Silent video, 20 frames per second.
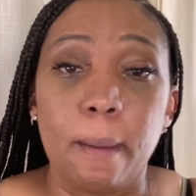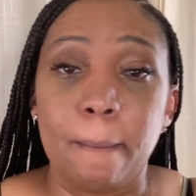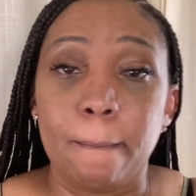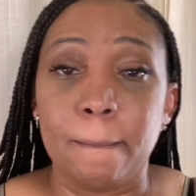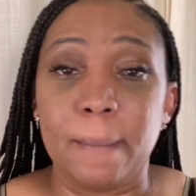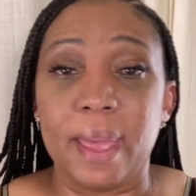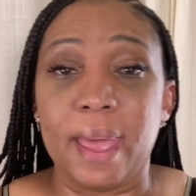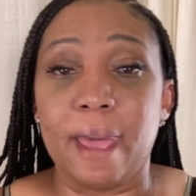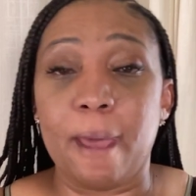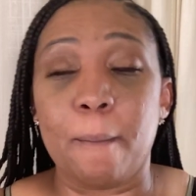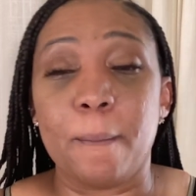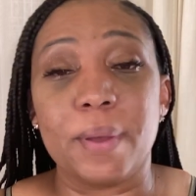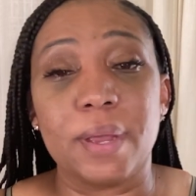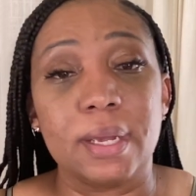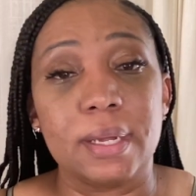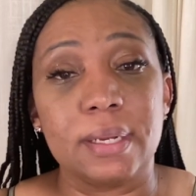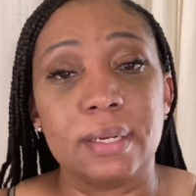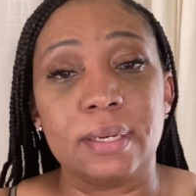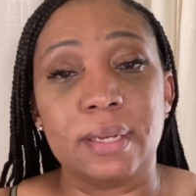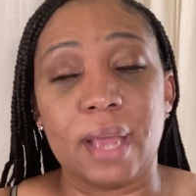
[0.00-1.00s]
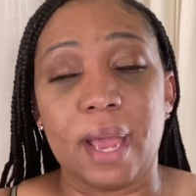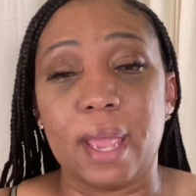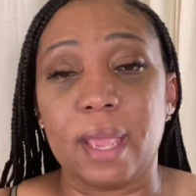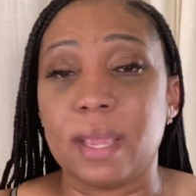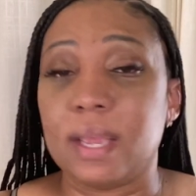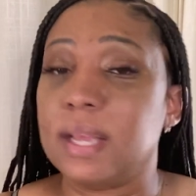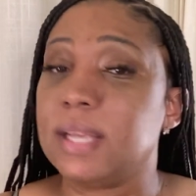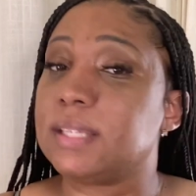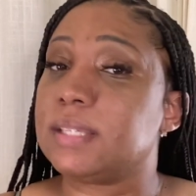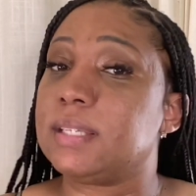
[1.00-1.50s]
map diet.
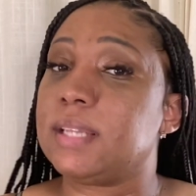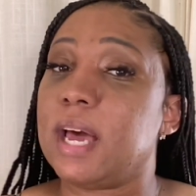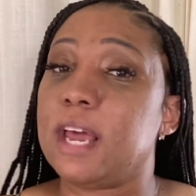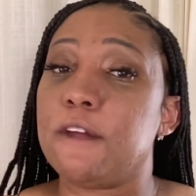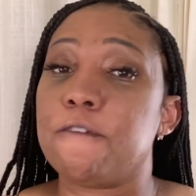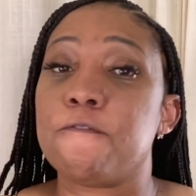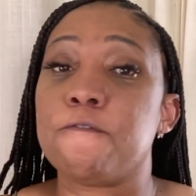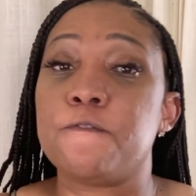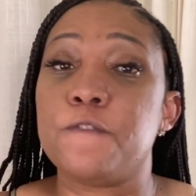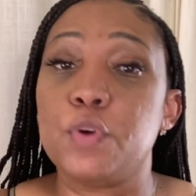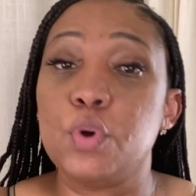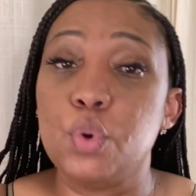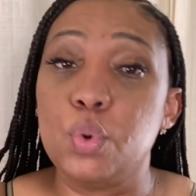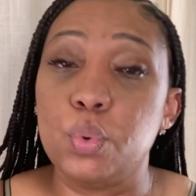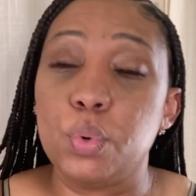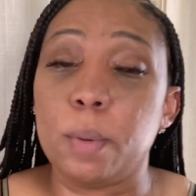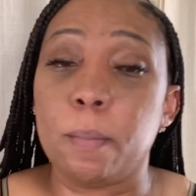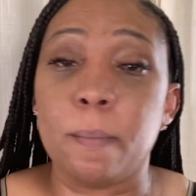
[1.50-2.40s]
It's not a food